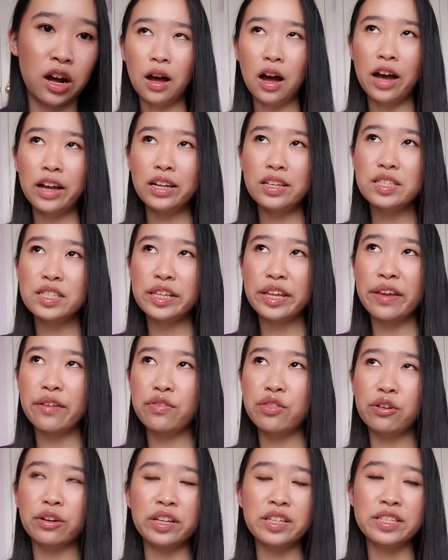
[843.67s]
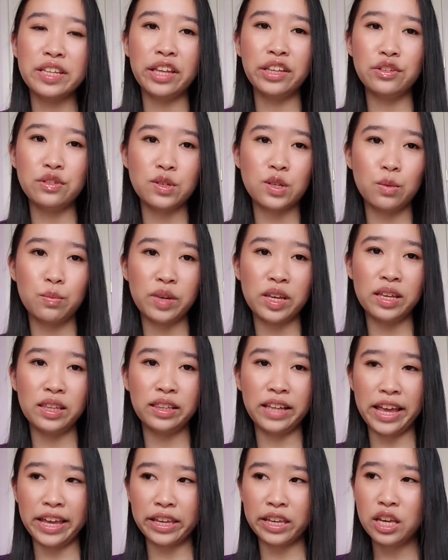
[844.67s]
Honestly, if there continues to be
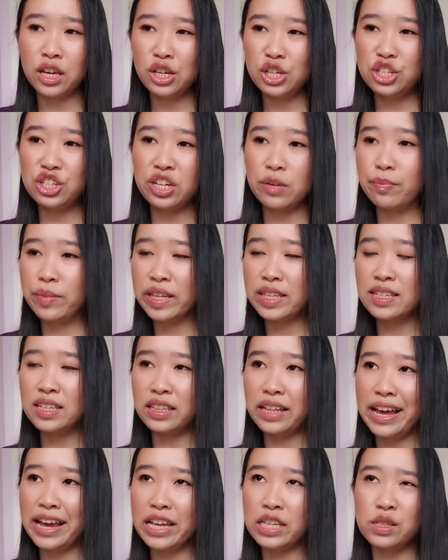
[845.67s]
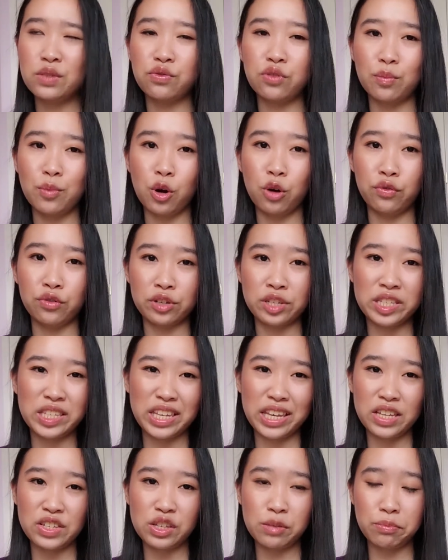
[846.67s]
like shipping delays from
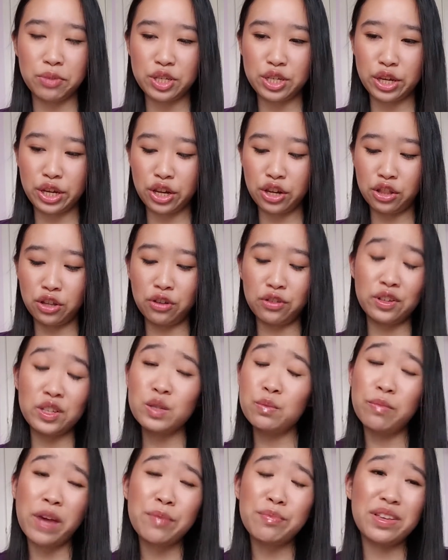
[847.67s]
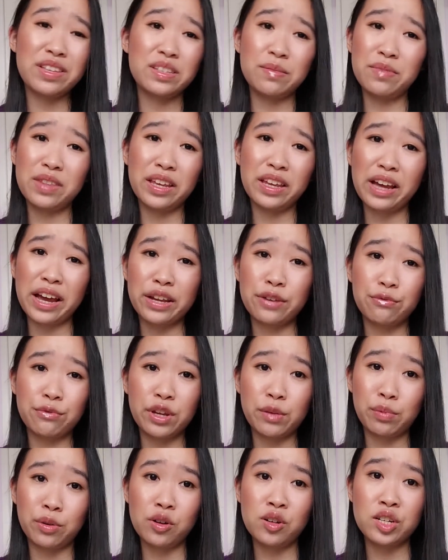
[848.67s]
overseas in particular, this might be something I'd
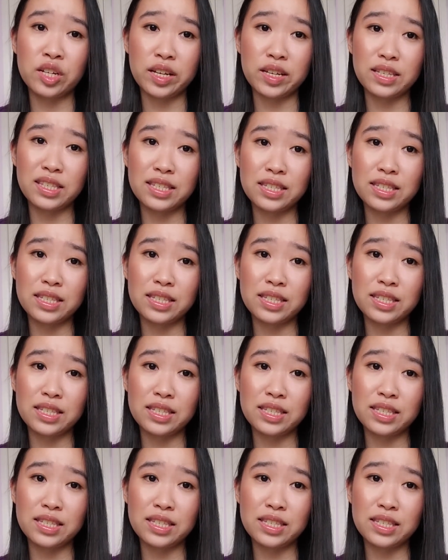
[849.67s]
repurchase.